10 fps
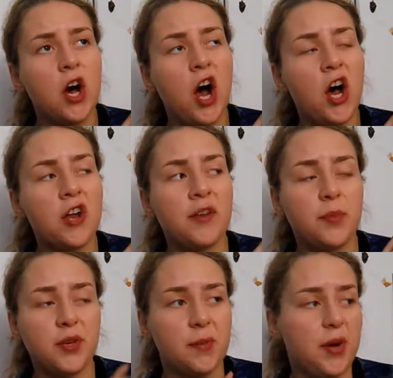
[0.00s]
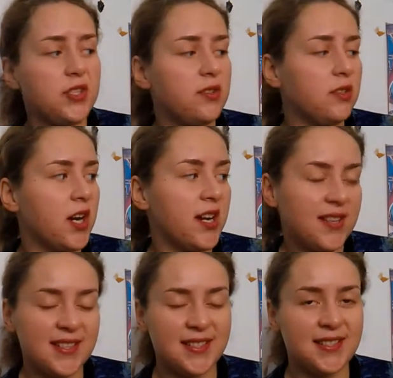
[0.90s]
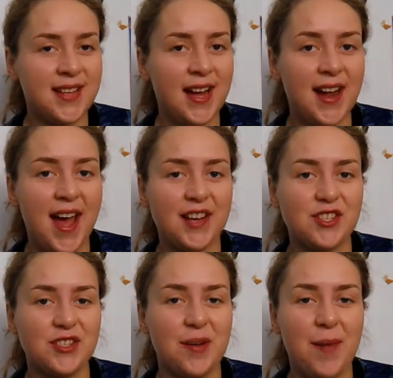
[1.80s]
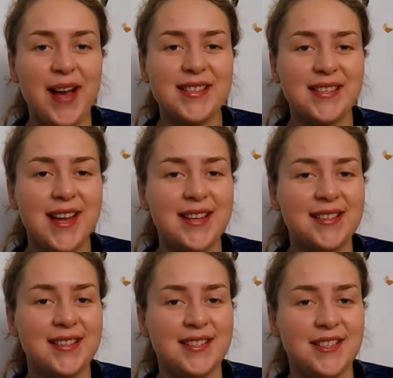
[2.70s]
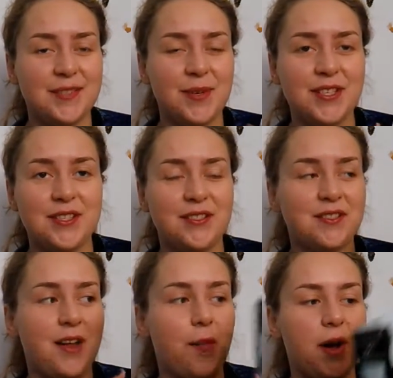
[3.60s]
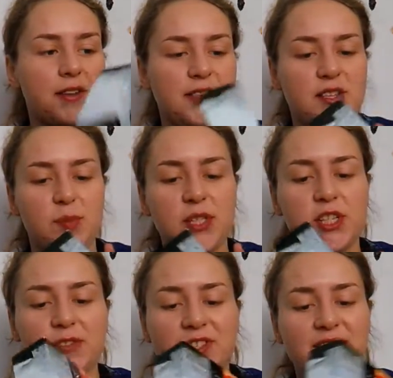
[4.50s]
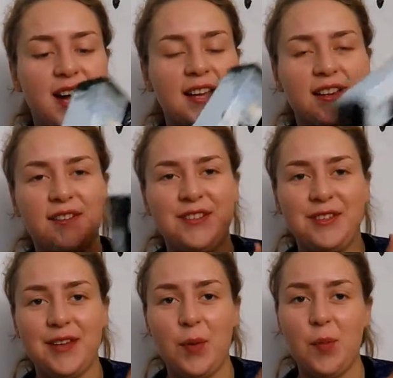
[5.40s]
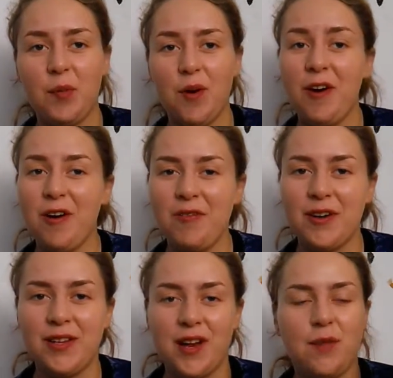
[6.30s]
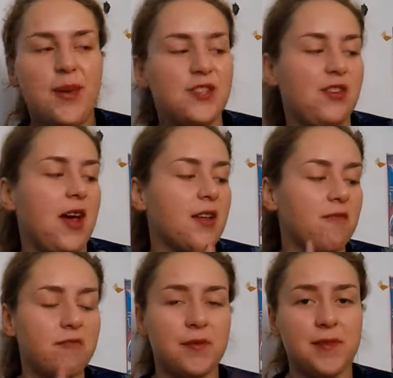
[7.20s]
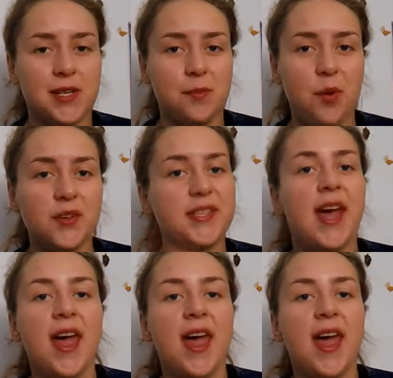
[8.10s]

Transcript: on the book depository and this is not actually my set, this is my sister-in-law boxes, but she was kind enough to let me borrow it for a little bit so I can reread the books.